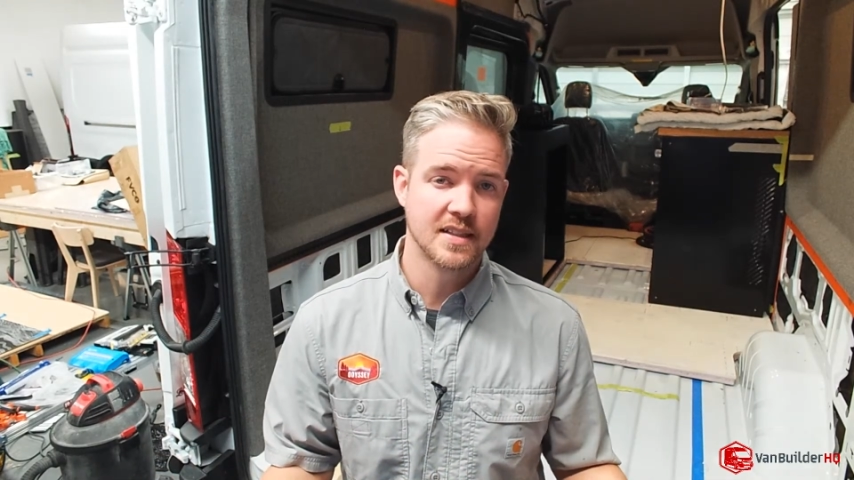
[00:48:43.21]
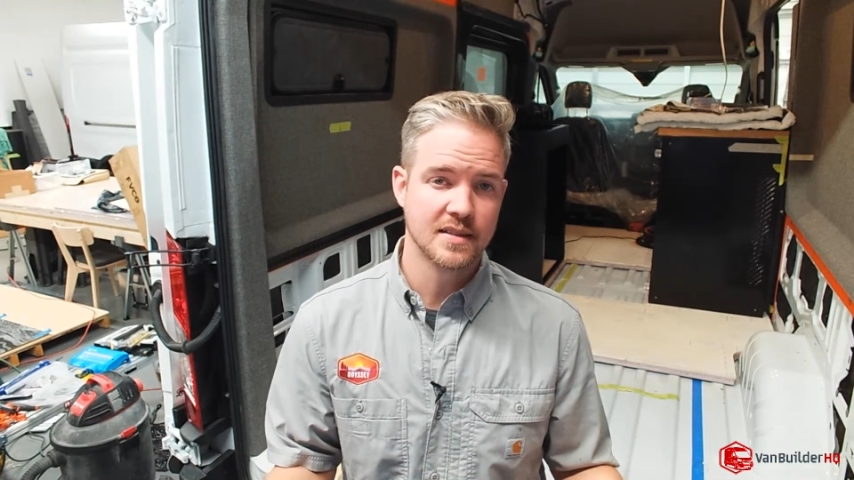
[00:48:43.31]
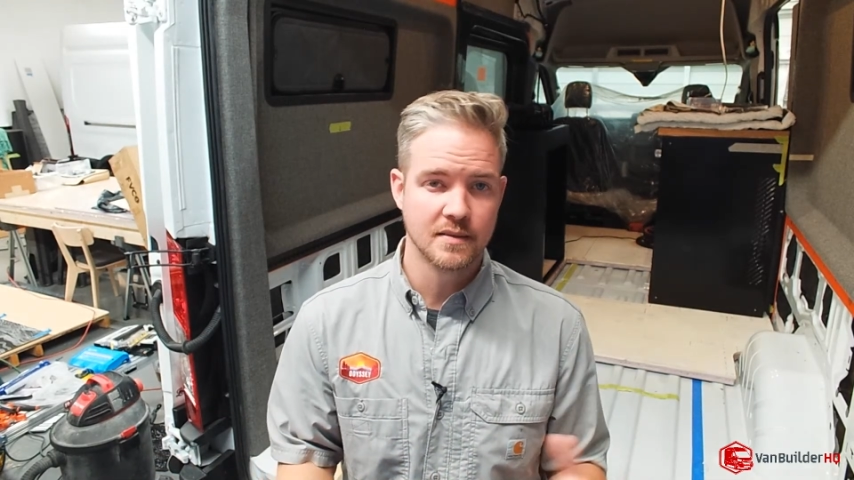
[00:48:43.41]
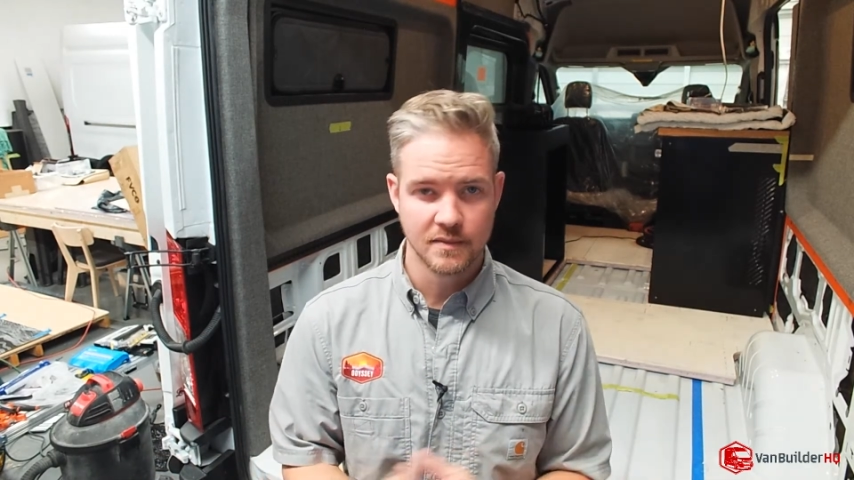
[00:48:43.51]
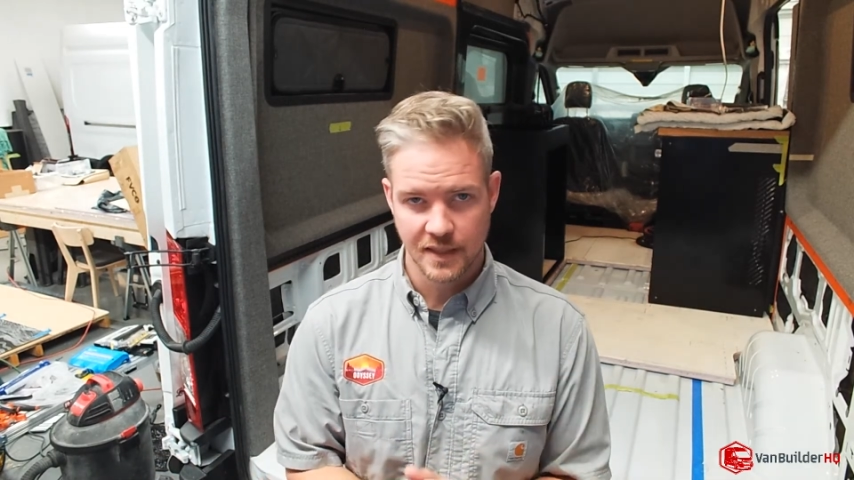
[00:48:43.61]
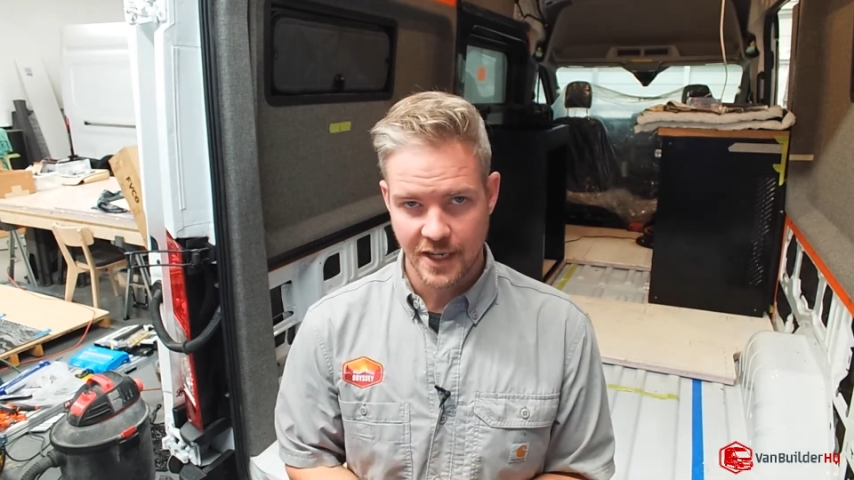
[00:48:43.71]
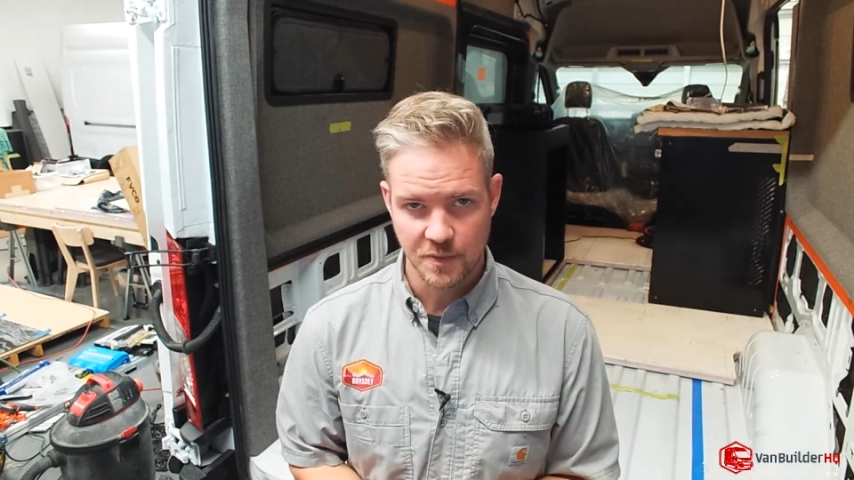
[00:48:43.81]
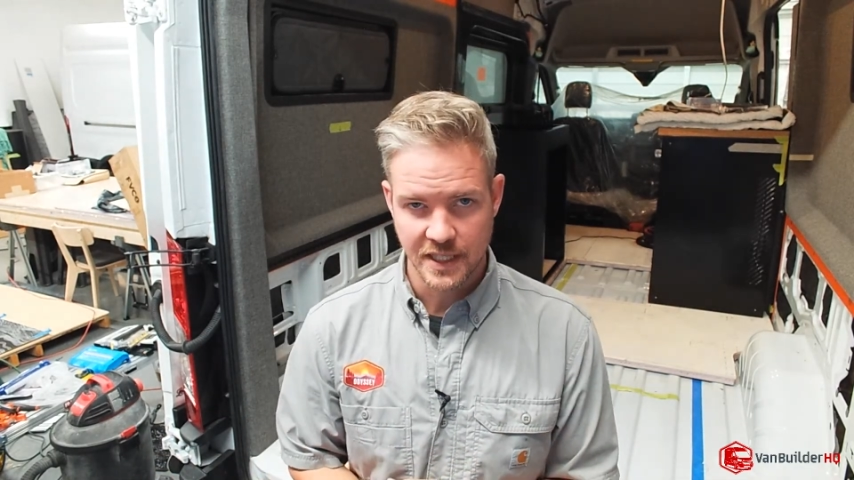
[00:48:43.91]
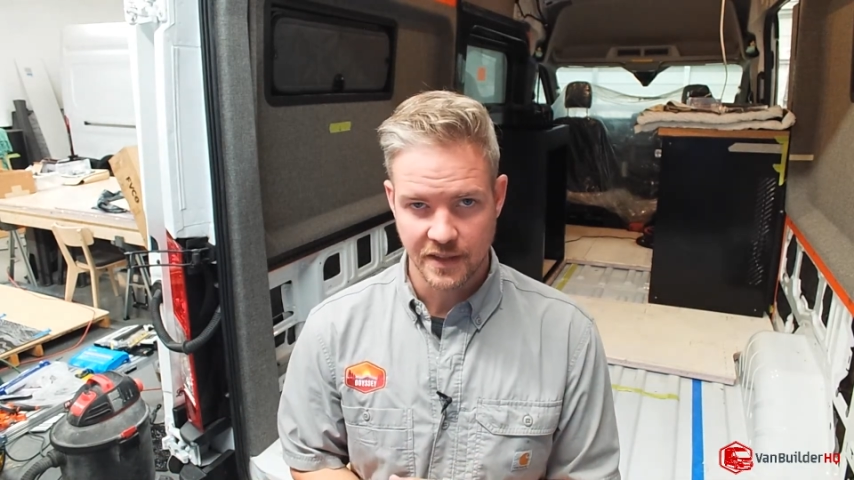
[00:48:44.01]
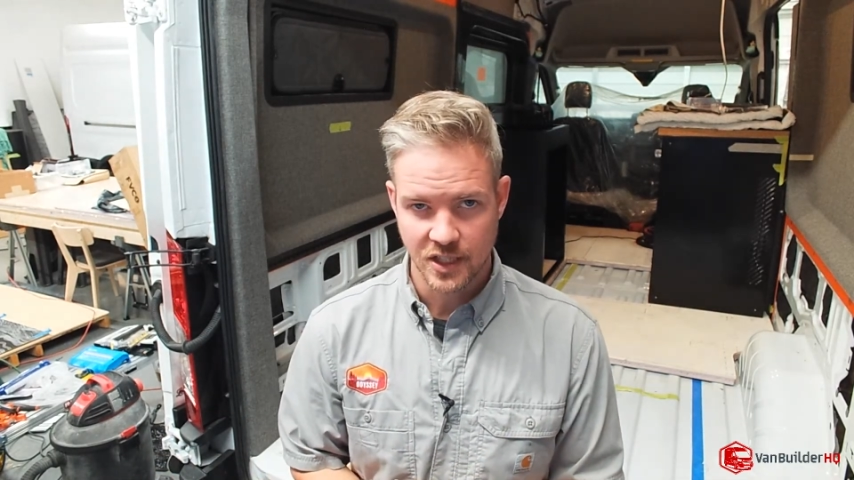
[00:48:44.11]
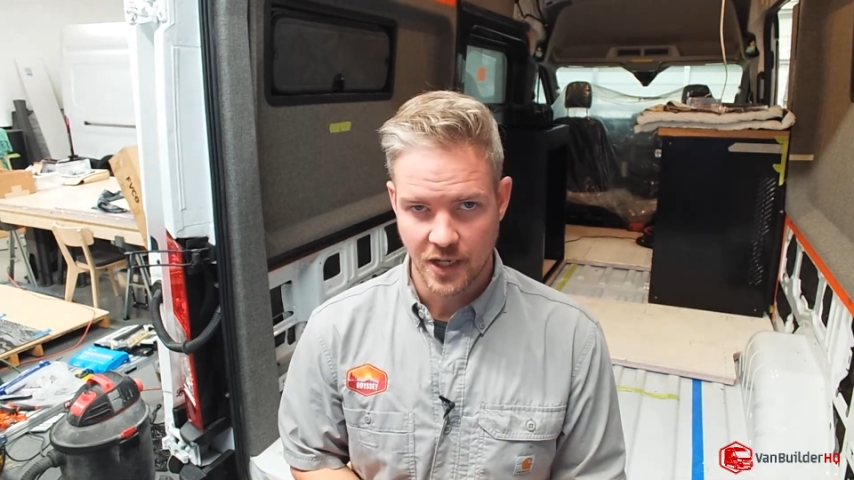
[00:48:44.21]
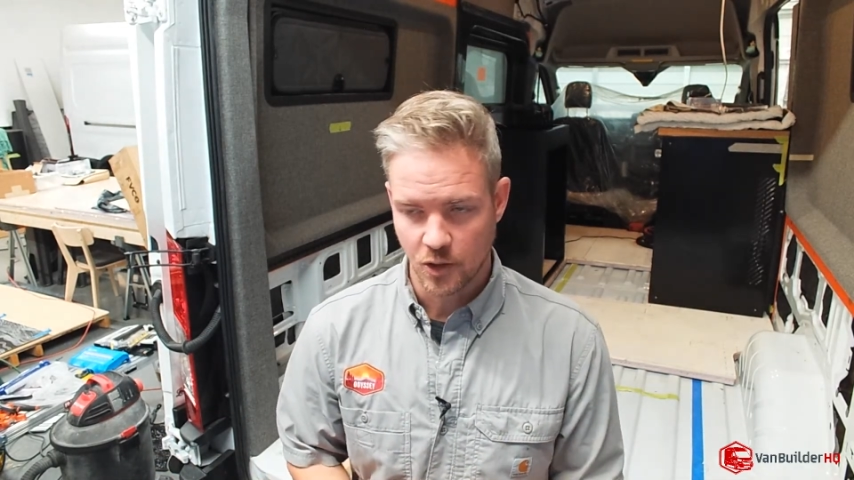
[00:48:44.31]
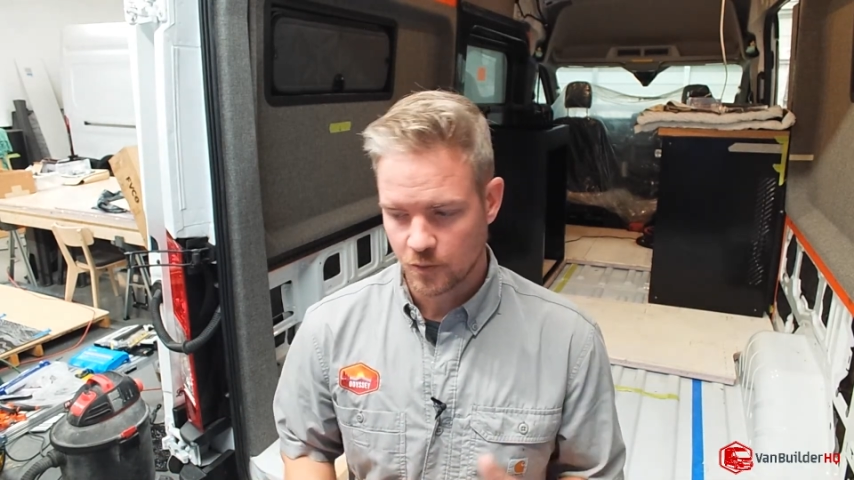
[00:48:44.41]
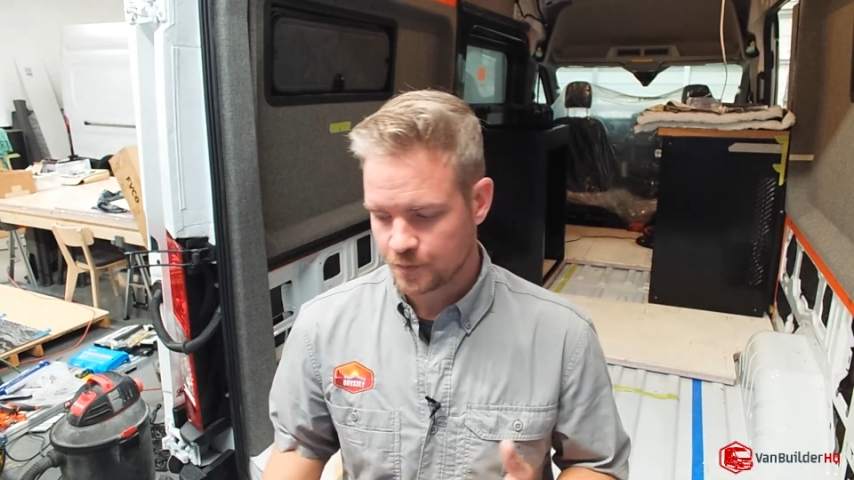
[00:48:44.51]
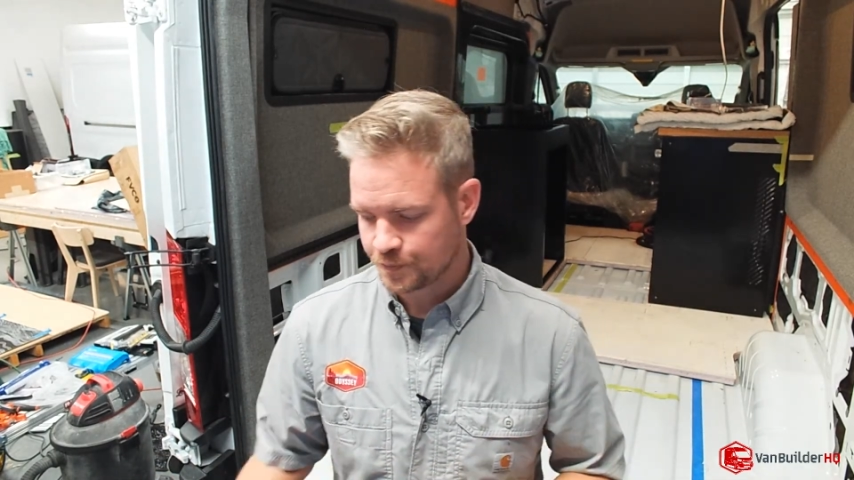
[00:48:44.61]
is it helps out the channel.